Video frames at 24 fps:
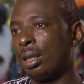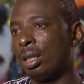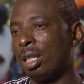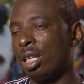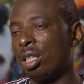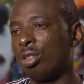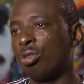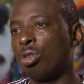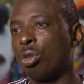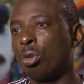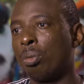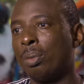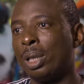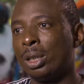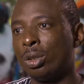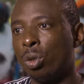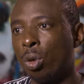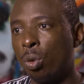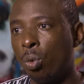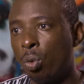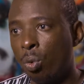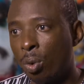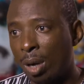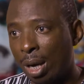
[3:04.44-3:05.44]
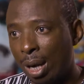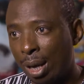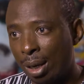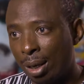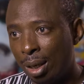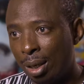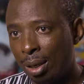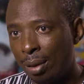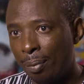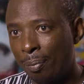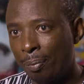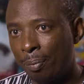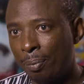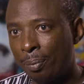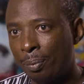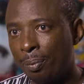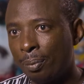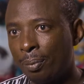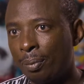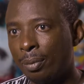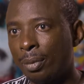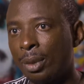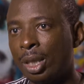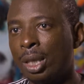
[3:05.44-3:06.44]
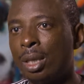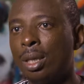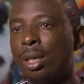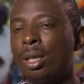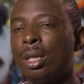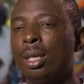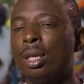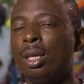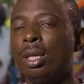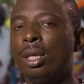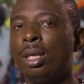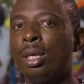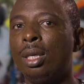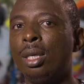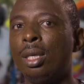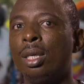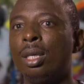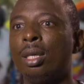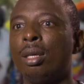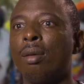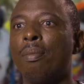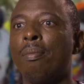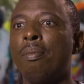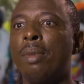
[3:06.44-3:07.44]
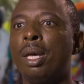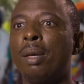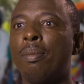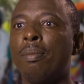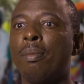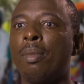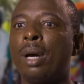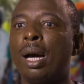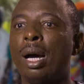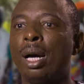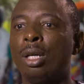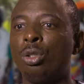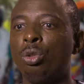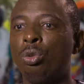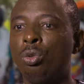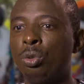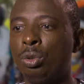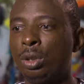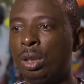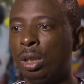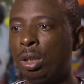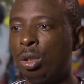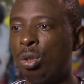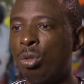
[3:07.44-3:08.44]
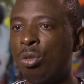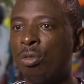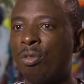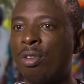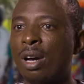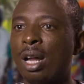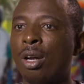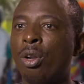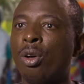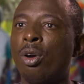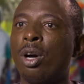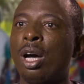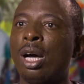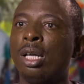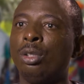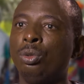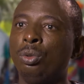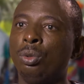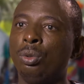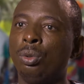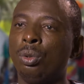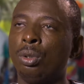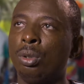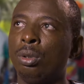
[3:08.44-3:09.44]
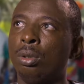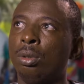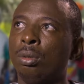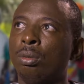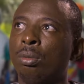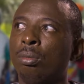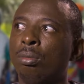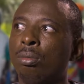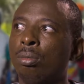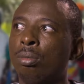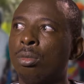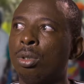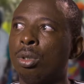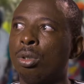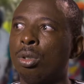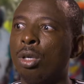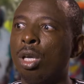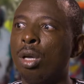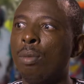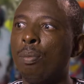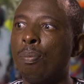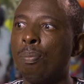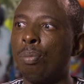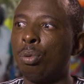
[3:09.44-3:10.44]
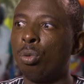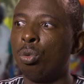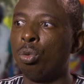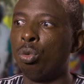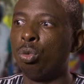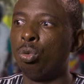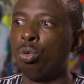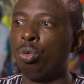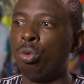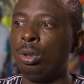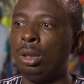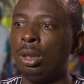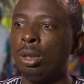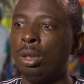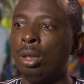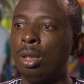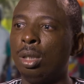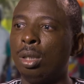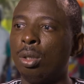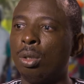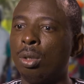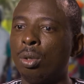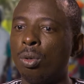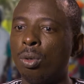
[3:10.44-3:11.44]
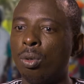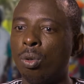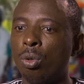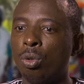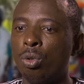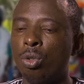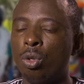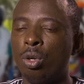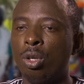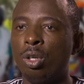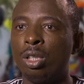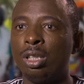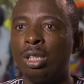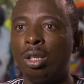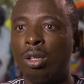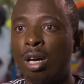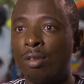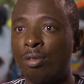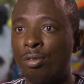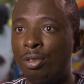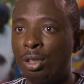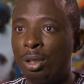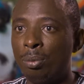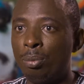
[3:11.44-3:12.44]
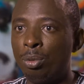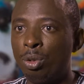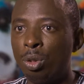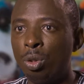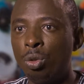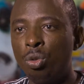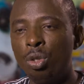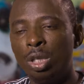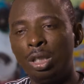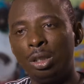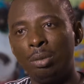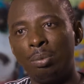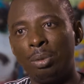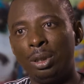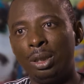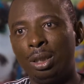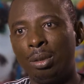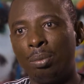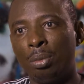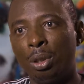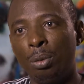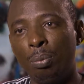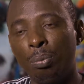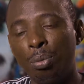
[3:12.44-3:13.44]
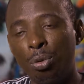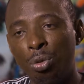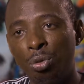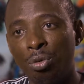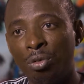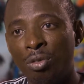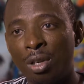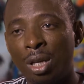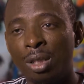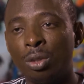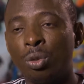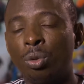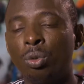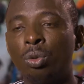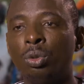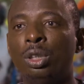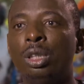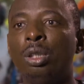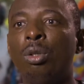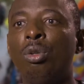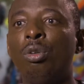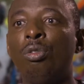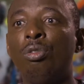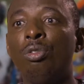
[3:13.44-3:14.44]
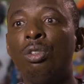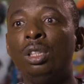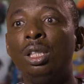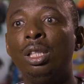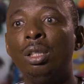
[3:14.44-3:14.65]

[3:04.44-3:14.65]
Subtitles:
processing facilities and to add value through having a product beyond the fibre that the UNPCB can also sell, an organic yarn.